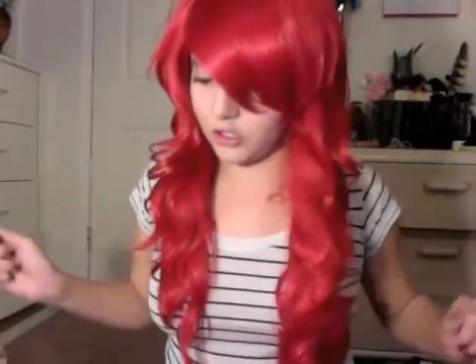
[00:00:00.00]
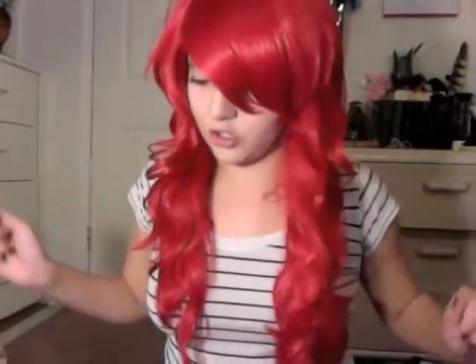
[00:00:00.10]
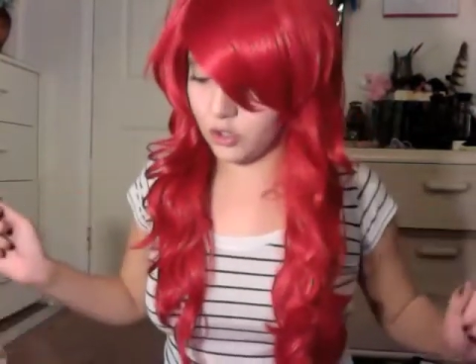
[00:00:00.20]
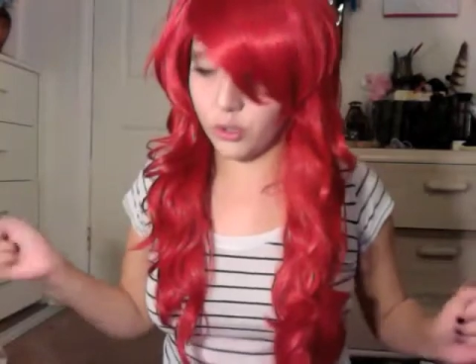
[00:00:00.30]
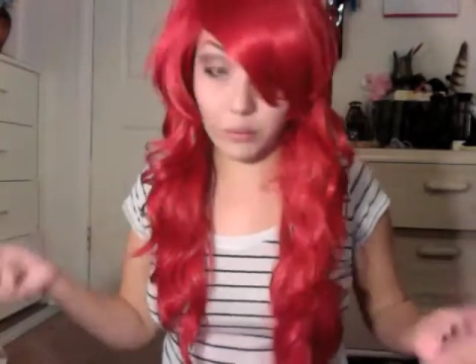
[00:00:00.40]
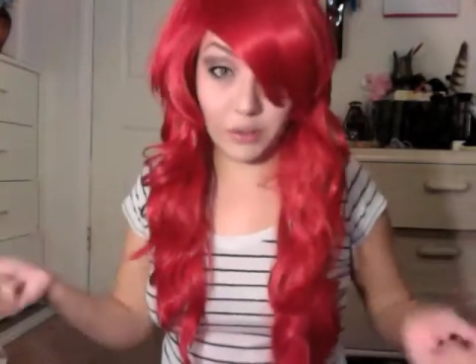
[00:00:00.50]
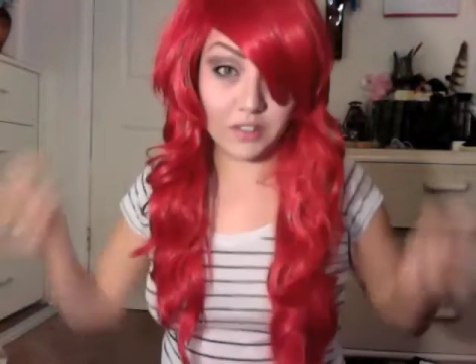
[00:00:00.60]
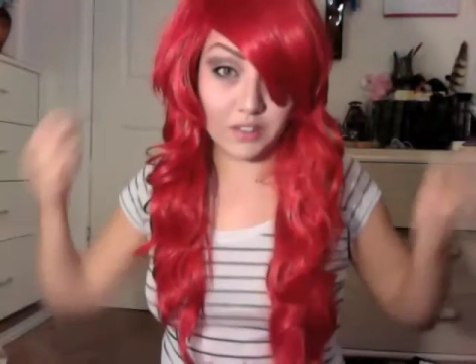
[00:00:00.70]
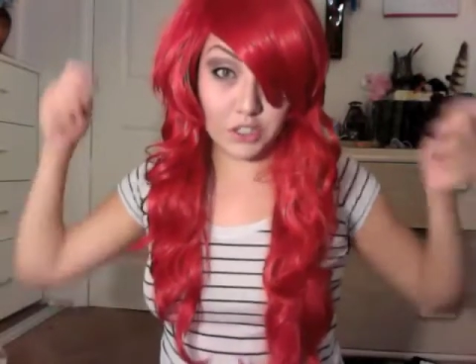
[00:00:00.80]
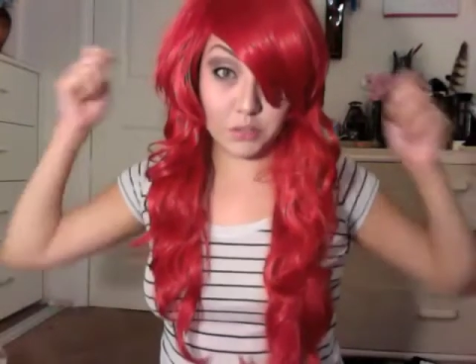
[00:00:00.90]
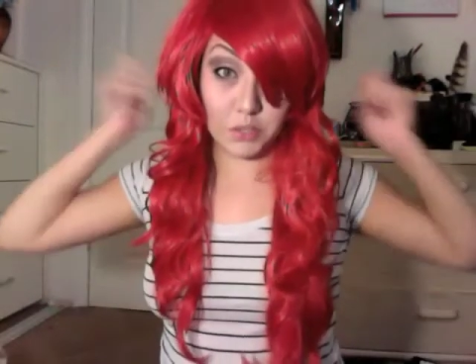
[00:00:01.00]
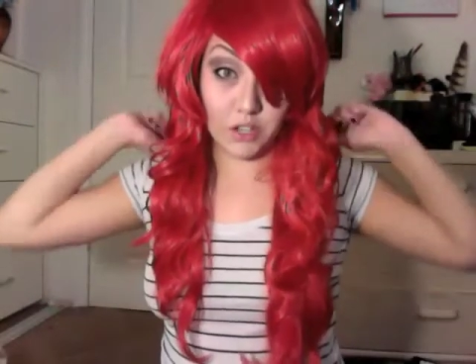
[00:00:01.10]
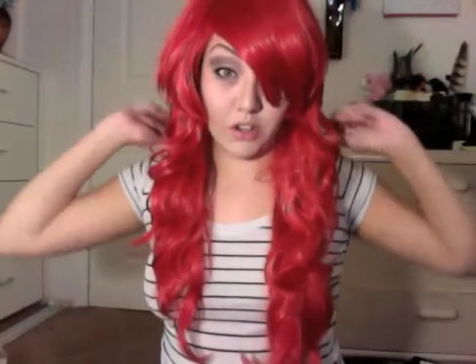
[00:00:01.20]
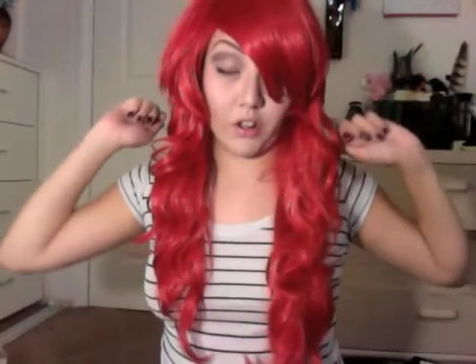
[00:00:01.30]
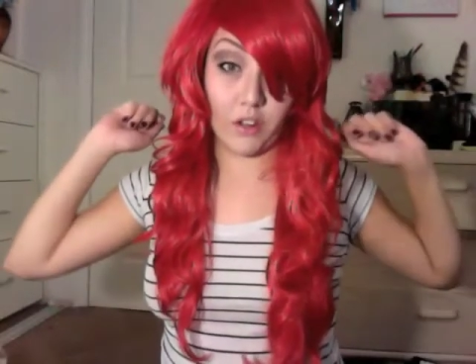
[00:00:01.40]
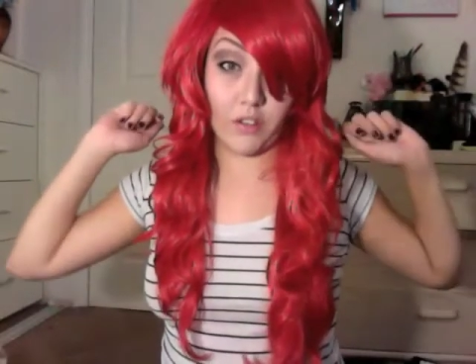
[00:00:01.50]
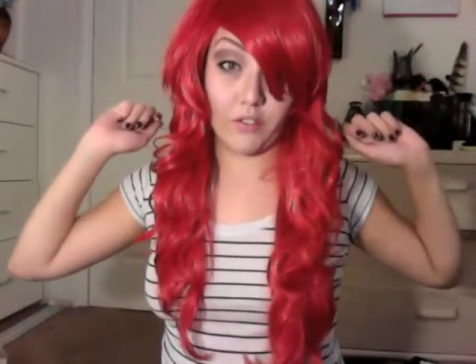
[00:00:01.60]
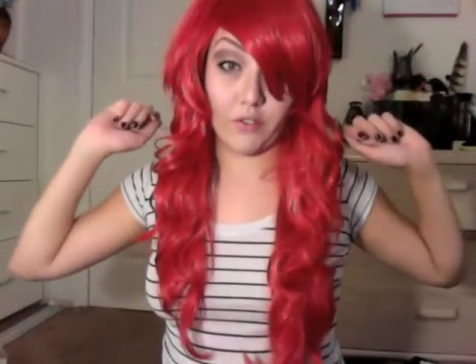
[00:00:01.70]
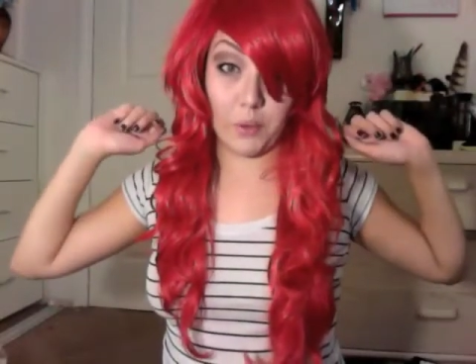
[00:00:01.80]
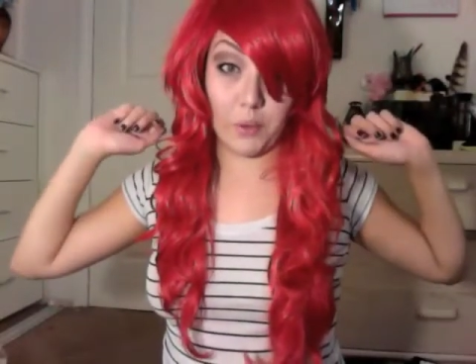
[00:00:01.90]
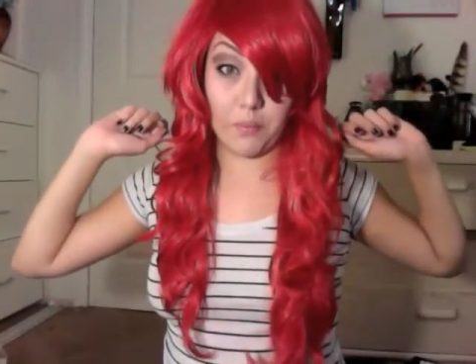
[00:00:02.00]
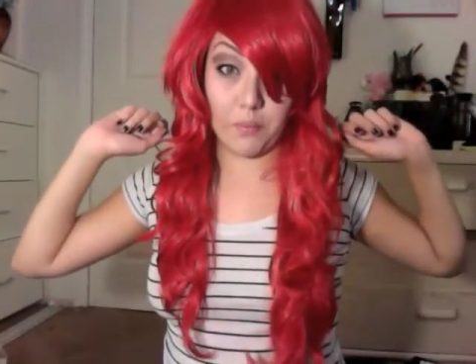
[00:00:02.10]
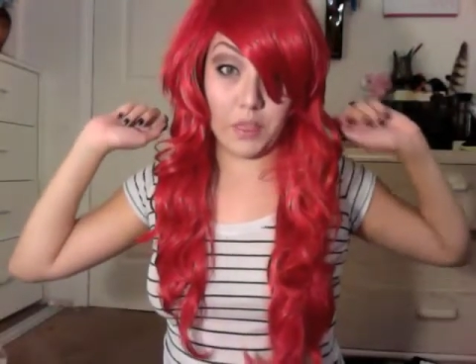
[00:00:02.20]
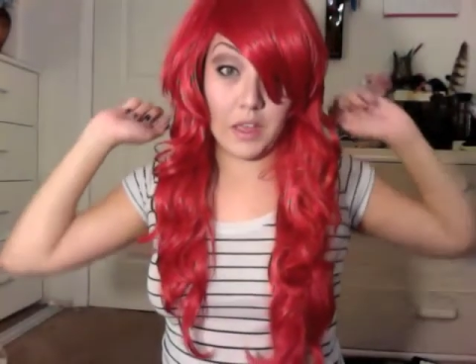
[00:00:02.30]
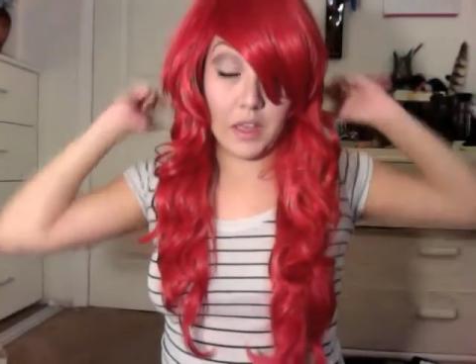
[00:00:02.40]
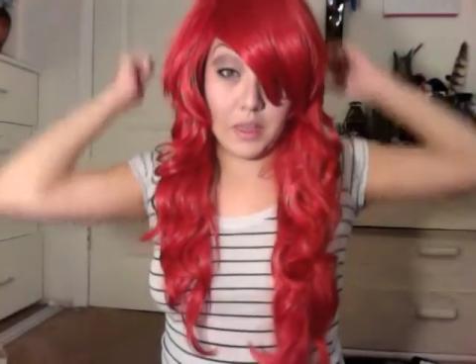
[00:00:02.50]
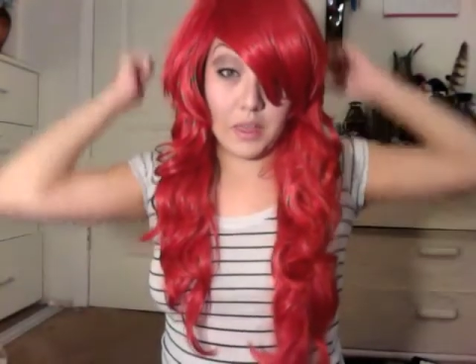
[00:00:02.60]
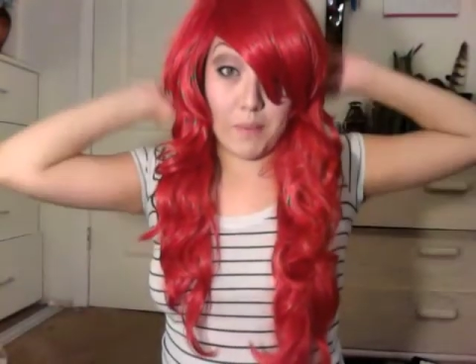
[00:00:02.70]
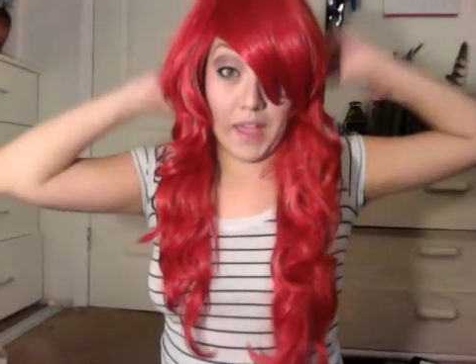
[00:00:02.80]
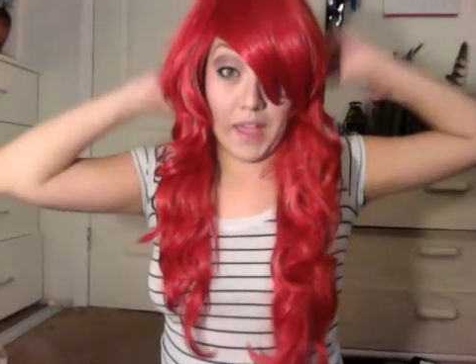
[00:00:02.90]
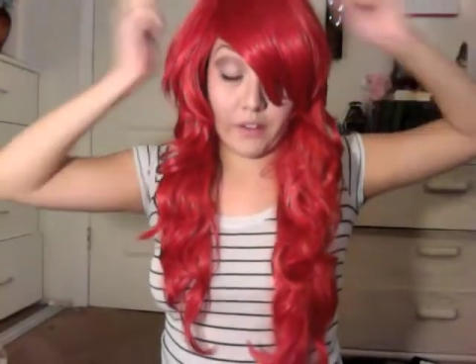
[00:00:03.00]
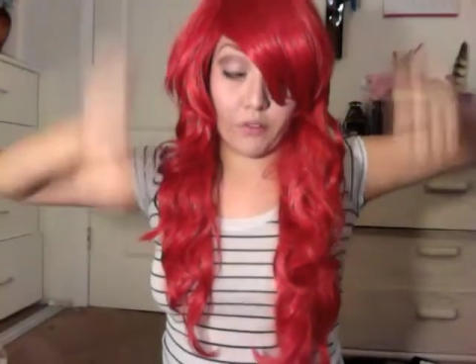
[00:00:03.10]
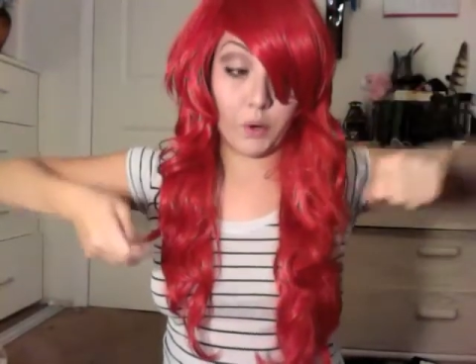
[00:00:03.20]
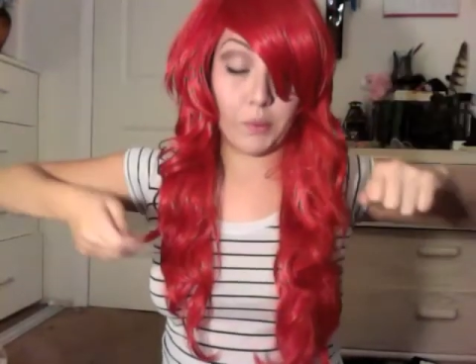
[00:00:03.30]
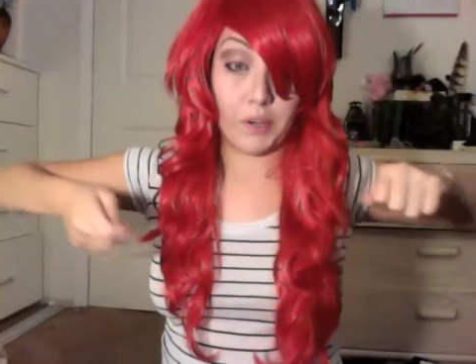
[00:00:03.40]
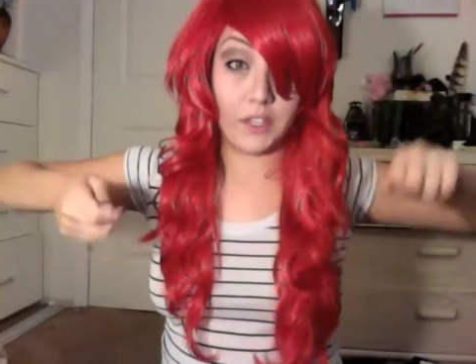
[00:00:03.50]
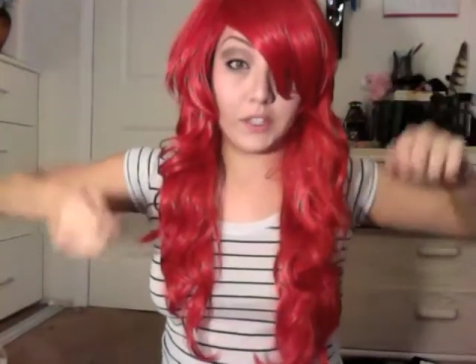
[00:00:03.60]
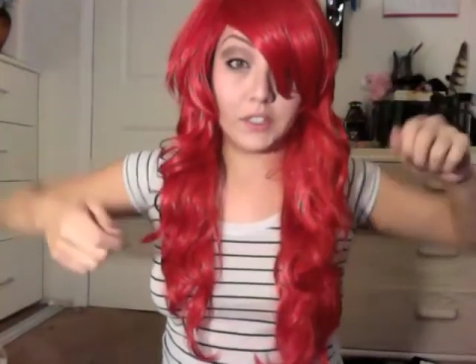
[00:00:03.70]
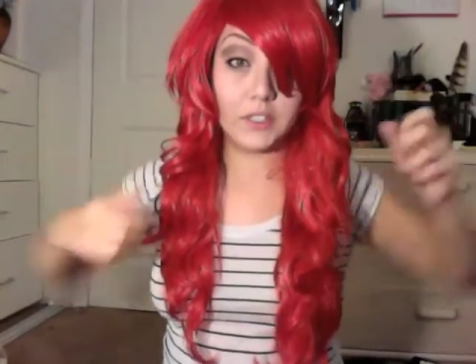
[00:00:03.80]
Shorter ones, I just put it on from the back forward.